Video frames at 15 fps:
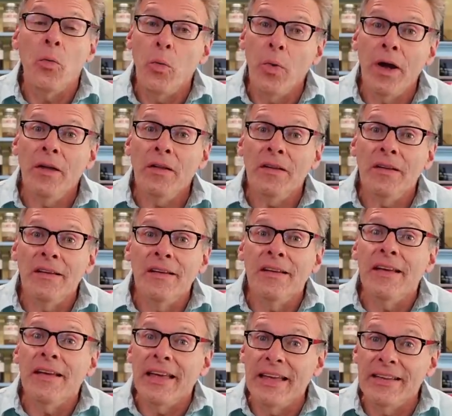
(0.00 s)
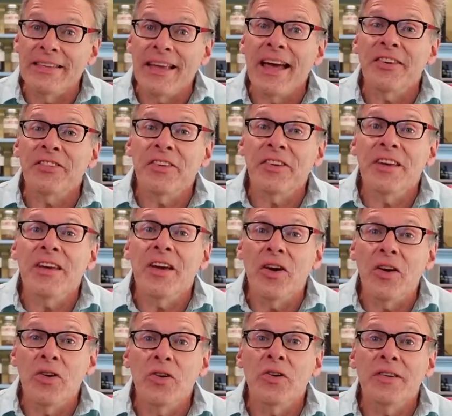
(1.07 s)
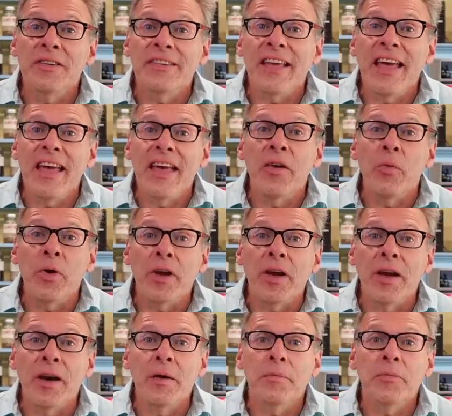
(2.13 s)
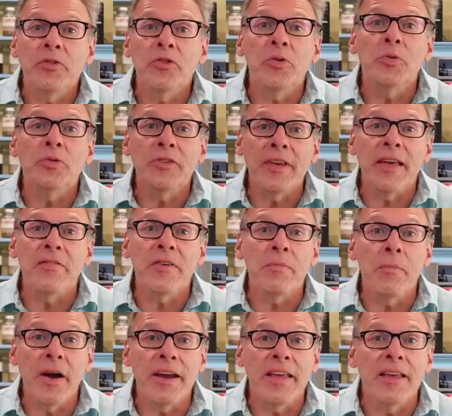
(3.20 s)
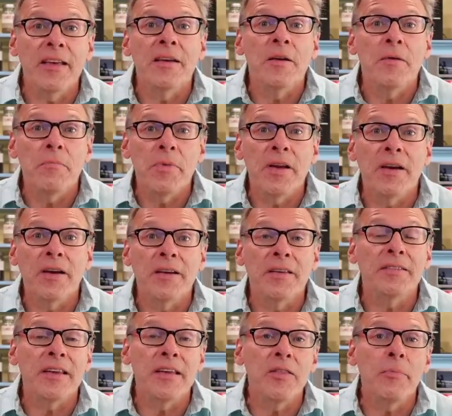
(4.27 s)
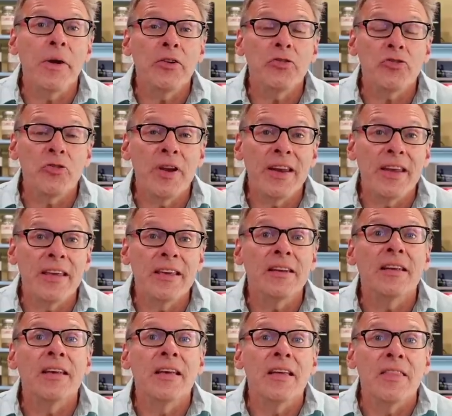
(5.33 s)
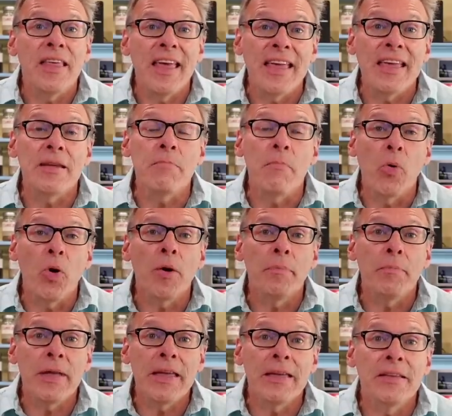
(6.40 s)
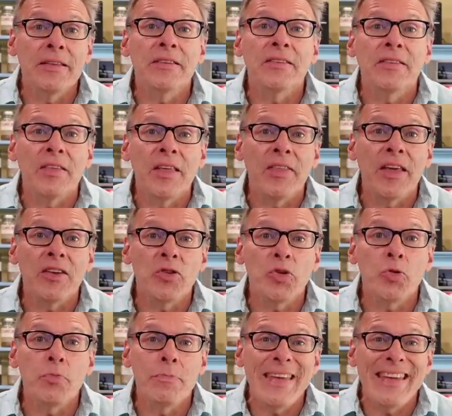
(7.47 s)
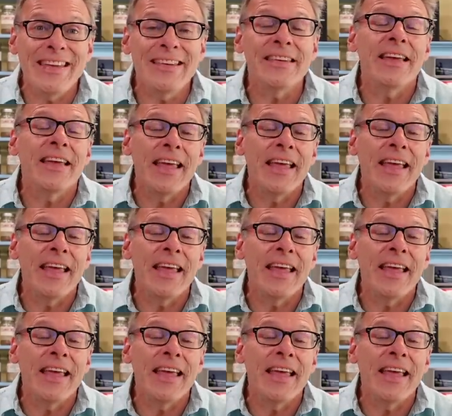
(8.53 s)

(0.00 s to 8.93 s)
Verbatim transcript: Well, it's actually a good saying when it comes to saving money because in the Mediterranean, they eat more beans than they do meat